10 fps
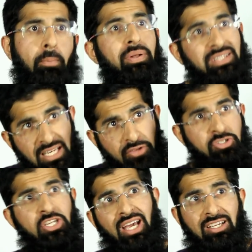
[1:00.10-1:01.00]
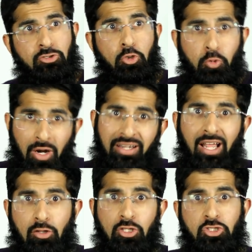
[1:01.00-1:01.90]
but then if she has to run
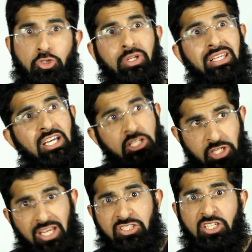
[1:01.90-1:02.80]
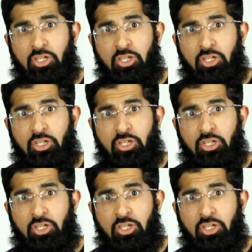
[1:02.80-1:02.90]
down the street chasing a